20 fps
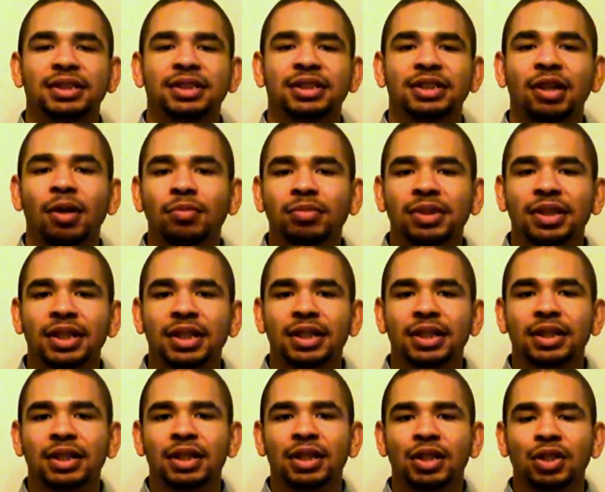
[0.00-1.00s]

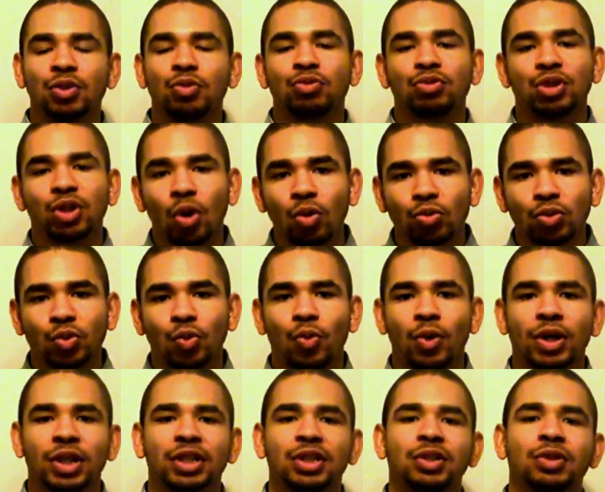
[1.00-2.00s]
something you don't
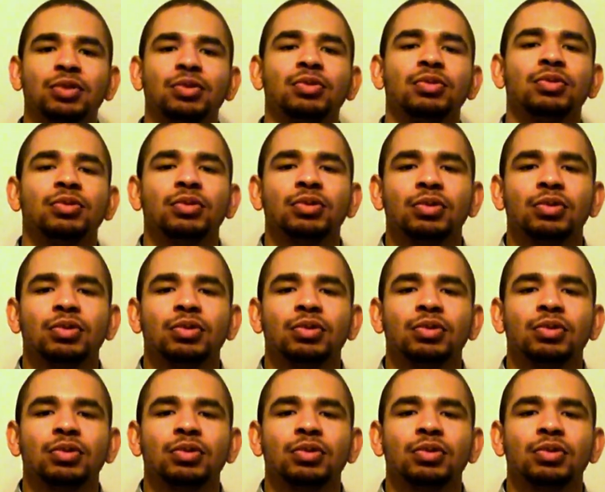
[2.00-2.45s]
want to do